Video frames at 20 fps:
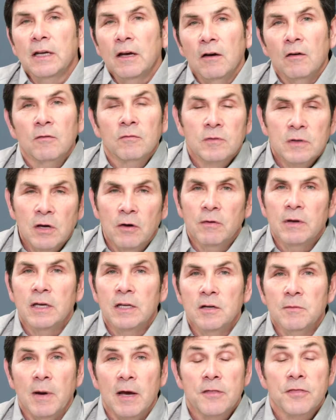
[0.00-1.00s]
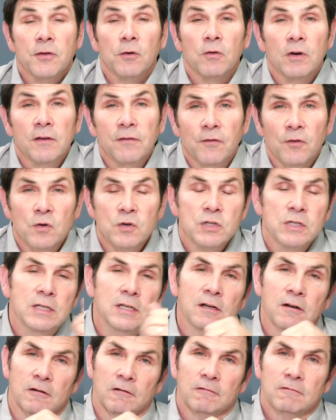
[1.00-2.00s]
now, going into my
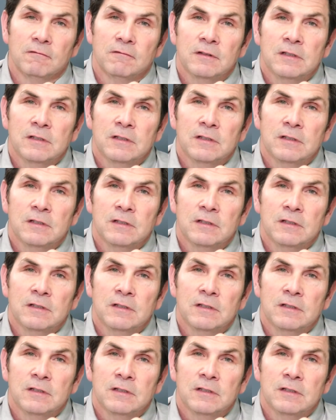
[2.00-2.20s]
31st year,